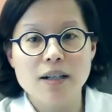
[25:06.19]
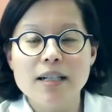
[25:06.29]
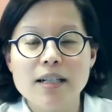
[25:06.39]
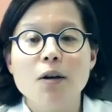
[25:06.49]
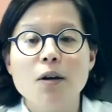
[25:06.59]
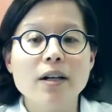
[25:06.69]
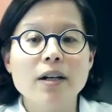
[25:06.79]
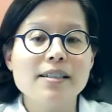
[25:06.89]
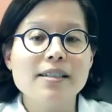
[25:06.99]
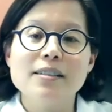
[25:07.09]
Whereas
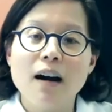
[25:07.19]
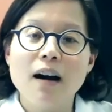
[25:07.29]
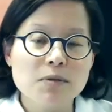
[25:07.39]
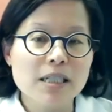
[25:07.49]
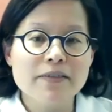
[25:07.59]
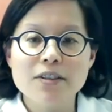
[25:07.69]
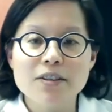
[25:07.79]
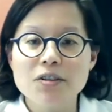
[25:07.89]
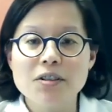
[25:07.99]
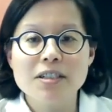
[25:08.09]
obviously risk
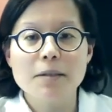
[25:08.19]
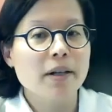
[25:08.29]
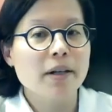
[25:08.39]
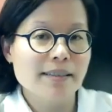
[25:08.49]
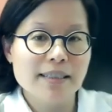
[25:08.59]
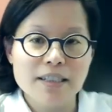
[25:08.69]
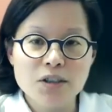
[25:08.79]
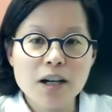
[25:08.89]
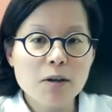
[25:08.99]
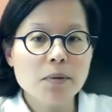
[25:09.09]
factors like pregnancy
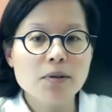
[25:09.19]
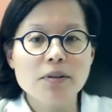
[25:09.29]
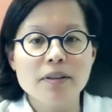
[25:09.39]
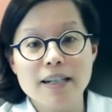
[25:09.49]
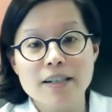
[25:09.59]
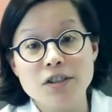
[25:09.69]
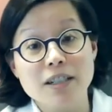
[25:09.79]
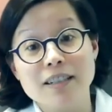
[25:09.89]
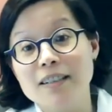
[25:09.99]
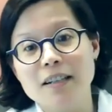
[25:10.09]
and childbirth,
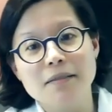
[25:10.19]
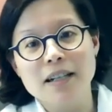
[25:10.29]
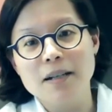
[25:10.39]
aging, and,